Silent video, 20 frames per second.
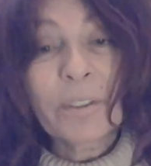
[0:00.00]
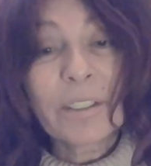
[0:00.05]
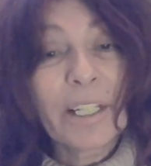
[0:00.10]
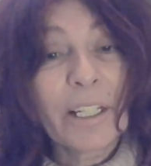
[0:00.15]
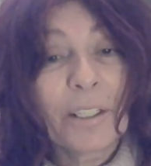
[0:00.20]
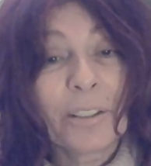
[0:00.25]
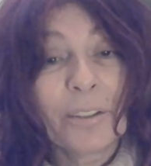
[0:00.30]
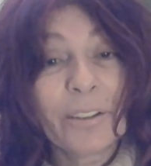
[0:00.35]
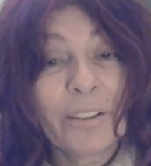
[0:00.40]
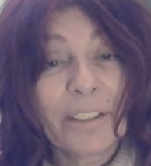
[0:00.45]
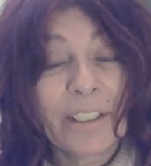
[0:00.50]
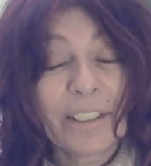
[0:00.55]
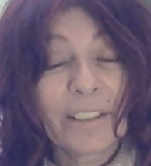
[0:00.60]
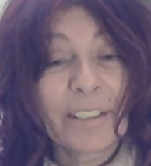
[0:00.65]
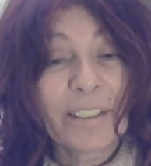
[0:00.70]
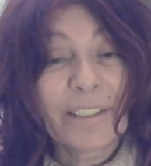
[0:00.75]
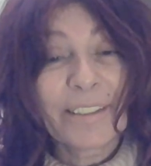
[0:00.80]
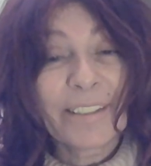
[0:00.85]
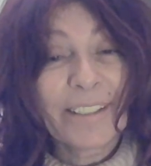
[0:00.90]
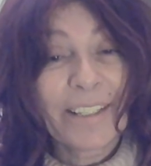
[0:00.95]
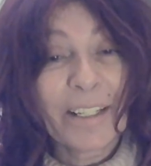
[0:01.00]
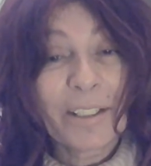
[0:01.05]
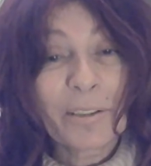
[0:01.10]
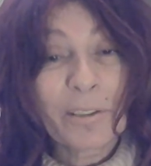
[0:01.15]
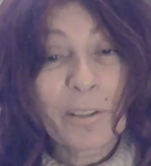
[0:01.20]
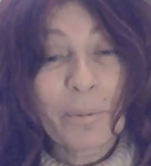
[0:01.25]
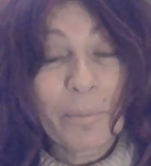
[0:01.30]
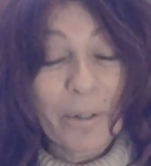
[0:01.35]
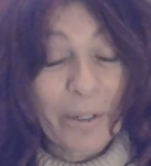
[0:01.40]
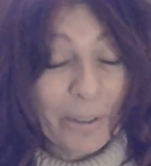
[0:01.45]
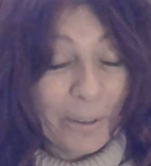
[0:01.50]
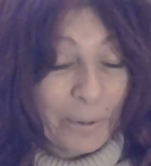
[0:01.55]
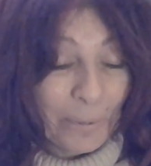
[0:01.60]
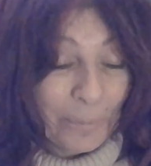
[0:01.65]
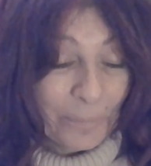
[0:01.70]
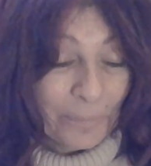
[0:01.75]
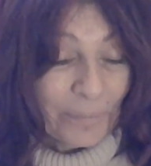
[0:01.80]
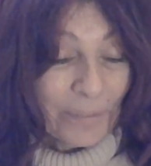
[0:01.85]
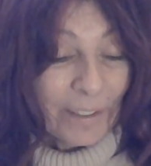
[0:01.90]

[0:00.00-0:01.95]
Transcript: We'll take a look at this again tomorrow.